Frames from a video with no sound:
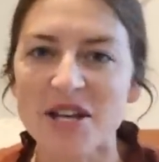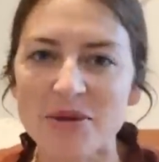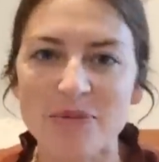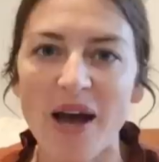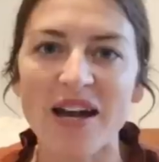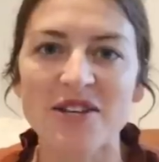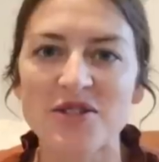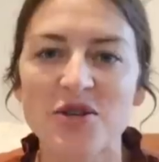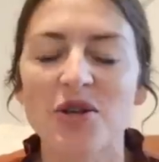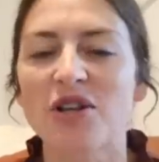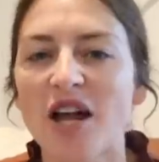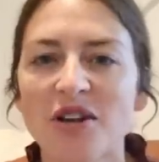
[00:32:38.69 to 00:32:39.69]
kick back and do
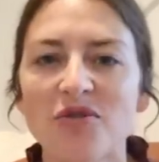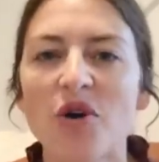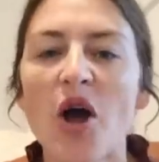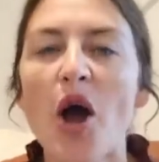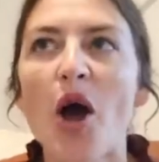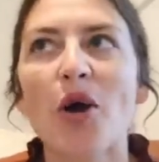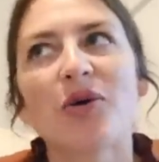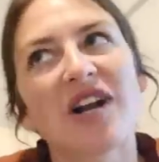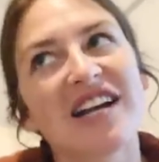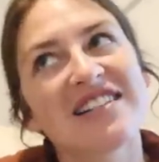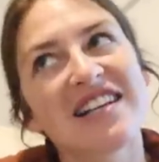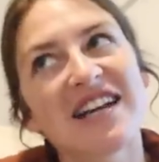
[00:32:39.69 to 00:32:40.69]
a lot of what
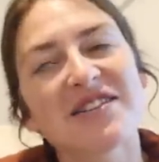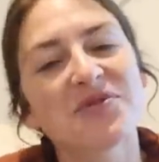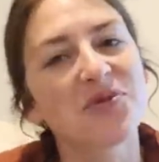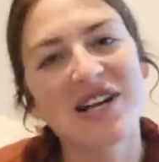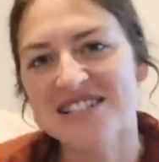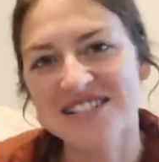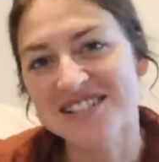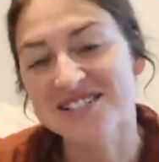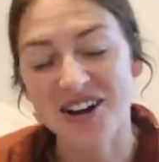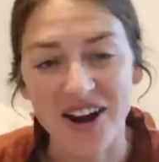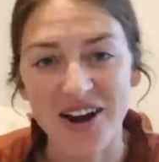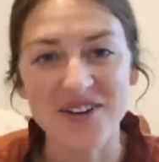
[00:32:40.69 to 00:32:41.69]
I say is wasting
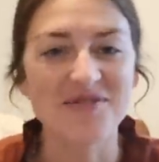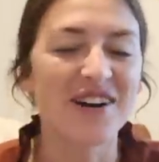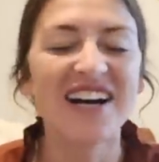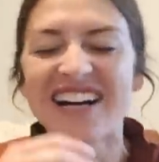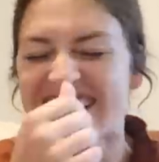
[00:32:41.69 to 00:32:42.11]
time.